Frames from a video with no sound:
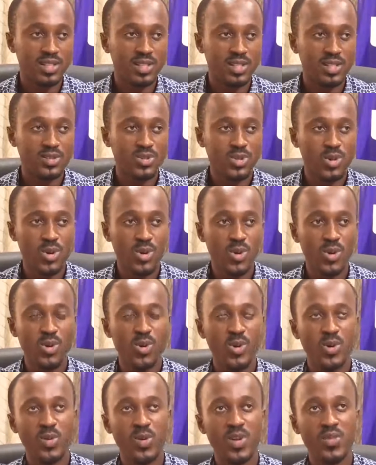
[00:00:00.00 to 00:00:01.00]
So
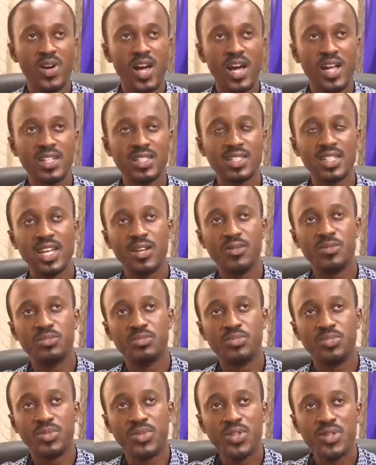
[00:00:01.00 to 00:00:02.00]
we've had a
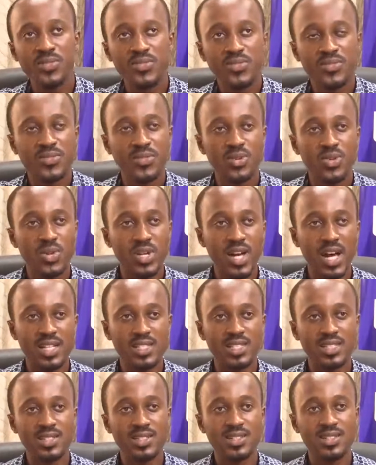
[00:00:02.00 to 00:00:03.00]
brief look
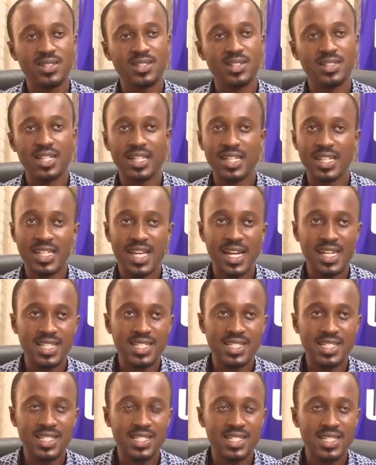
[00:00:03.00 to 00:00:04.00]
at the
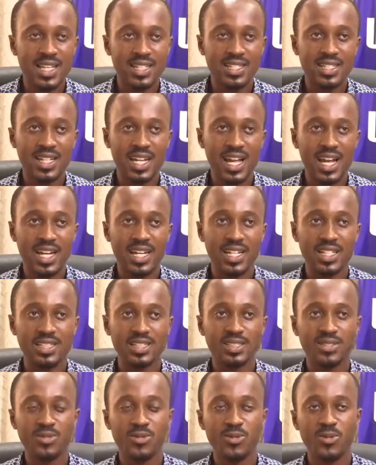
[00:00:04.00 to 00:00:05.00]
legalities that lie
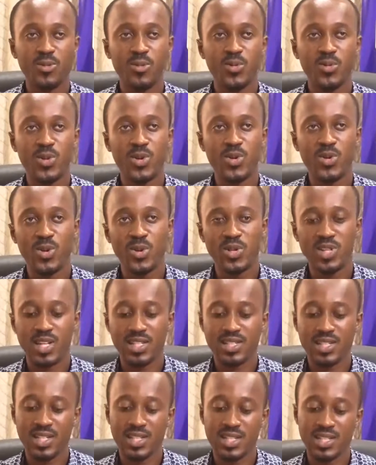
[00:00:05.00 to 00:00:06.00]
in. We know
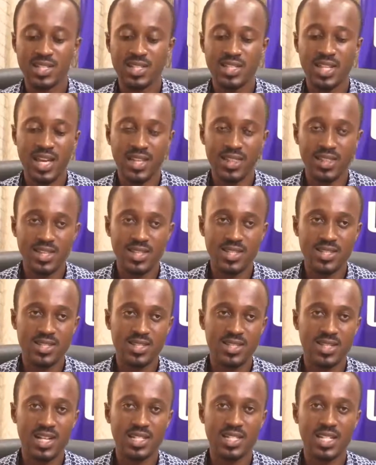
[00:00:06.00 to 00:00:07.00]
that there are certain ethics
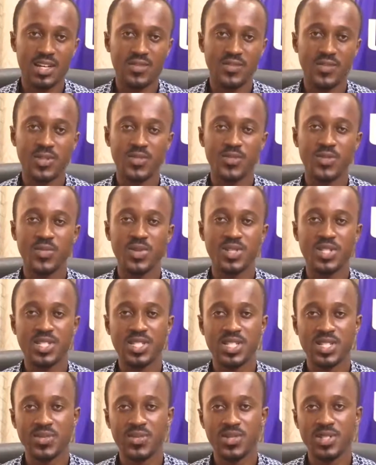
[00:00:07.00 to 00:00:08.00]
that govern information
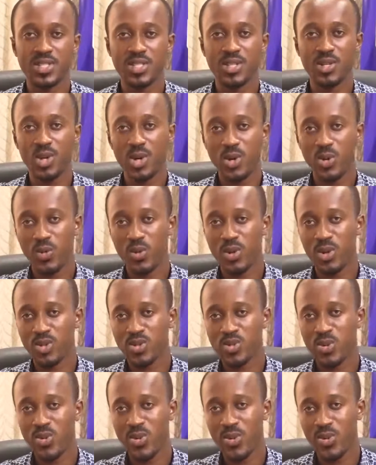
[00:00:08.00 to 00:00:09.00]
security. We
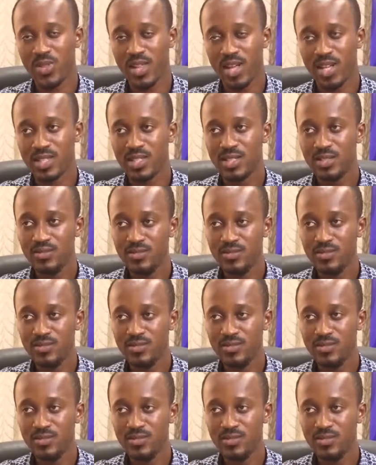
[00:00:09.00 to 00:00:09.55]
also know that